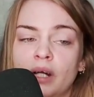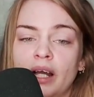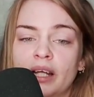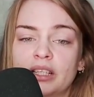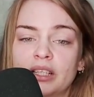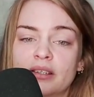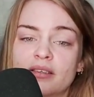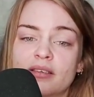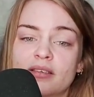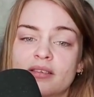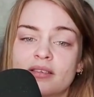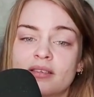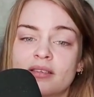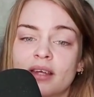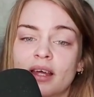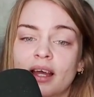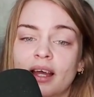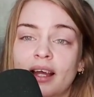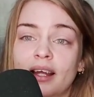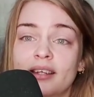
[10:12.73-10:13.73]

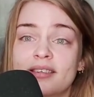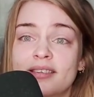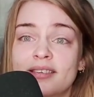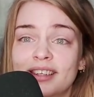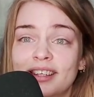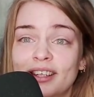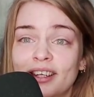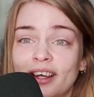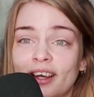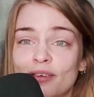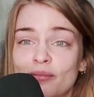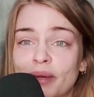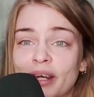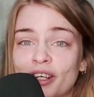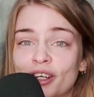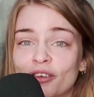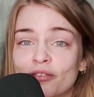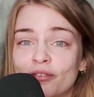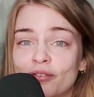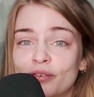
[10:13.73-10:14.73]
I see a
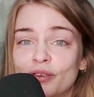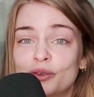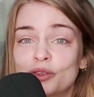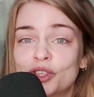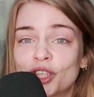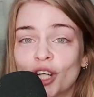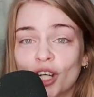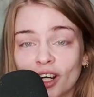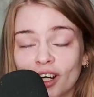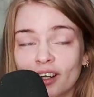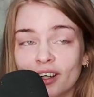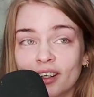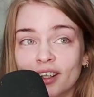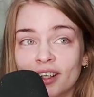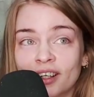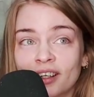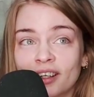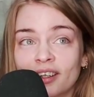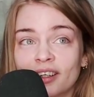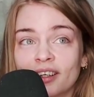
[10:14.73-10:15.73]
better future
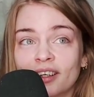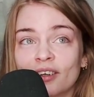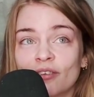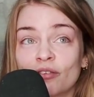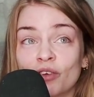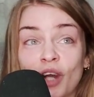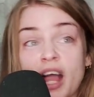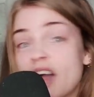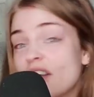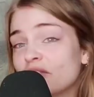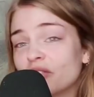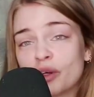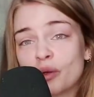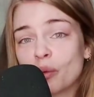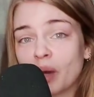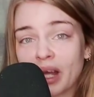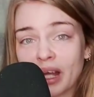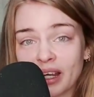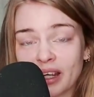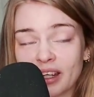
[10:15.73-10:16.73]
for
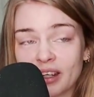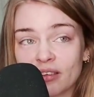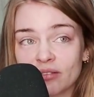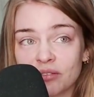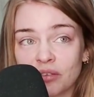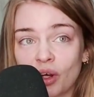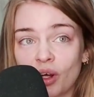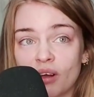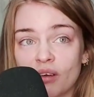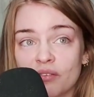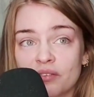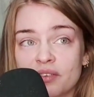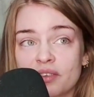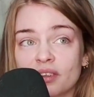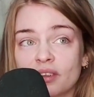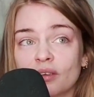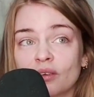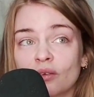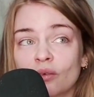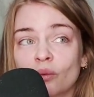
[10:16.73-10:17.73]
everyone
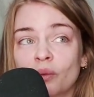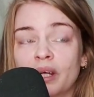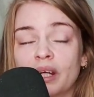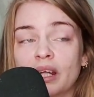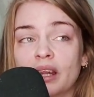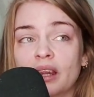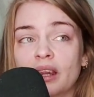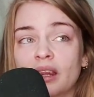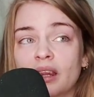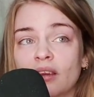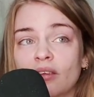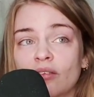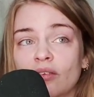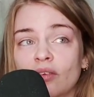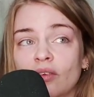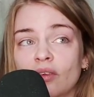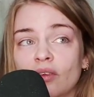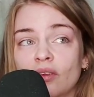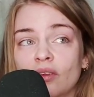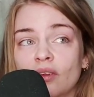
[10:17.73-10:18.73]
involved with
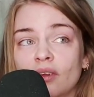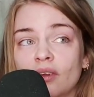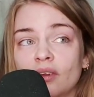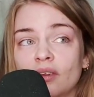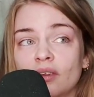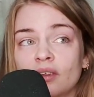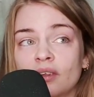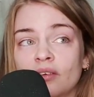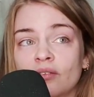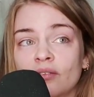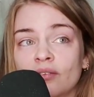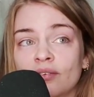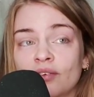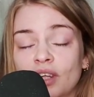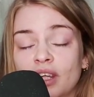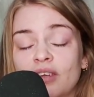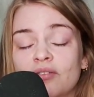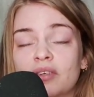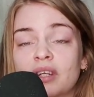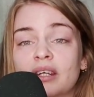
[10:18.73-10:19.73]

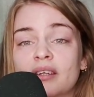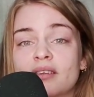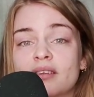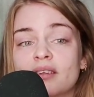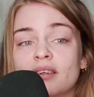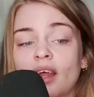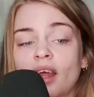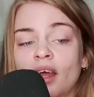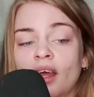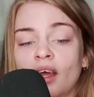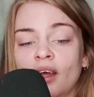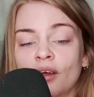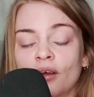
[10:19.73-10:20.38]
forgiveness.